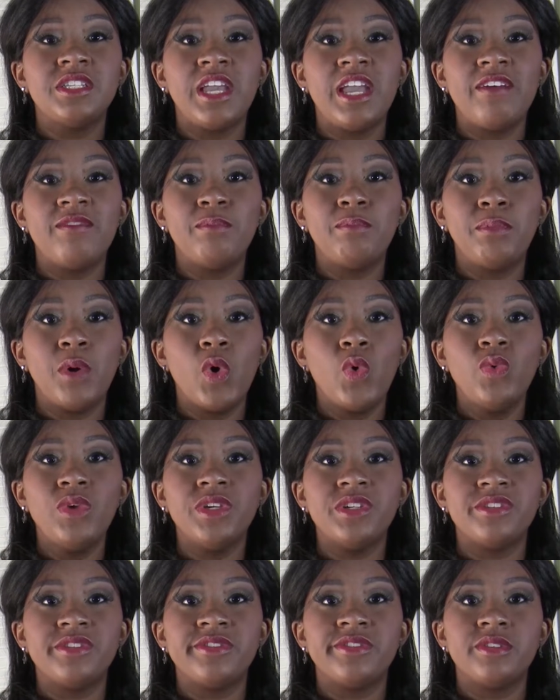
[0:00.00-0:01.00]
They have
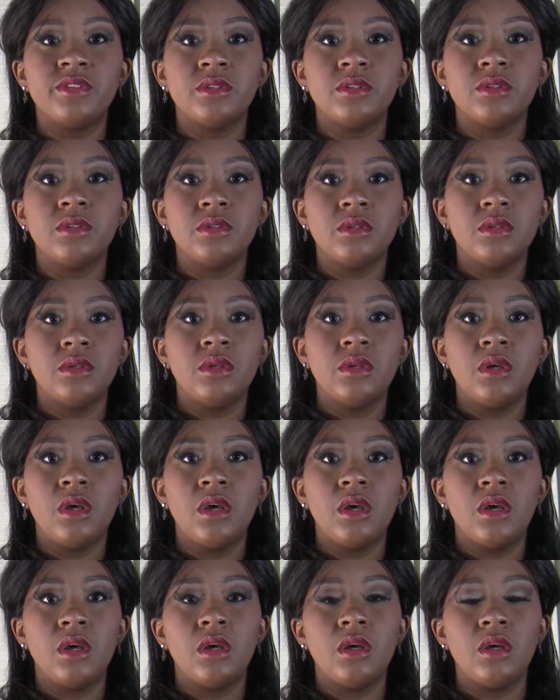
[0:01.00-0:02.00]
bonus
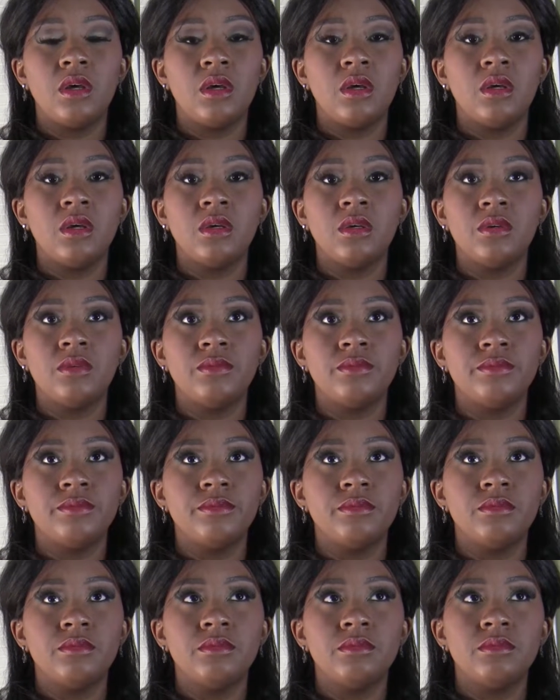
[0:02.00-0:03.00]

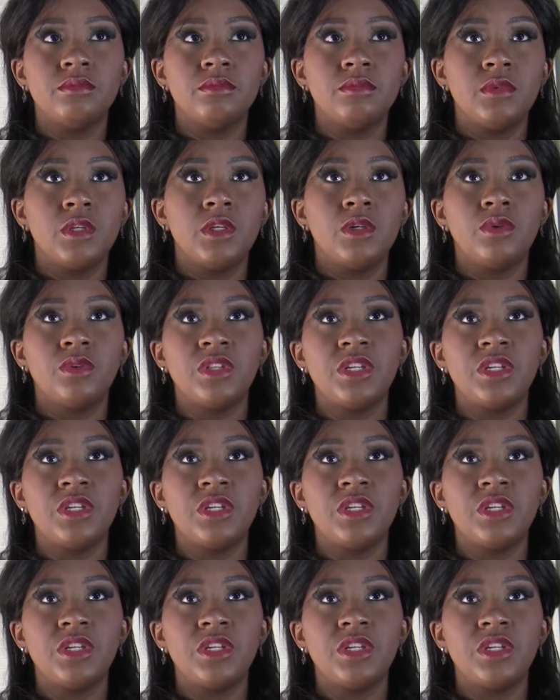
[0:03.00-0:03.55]
little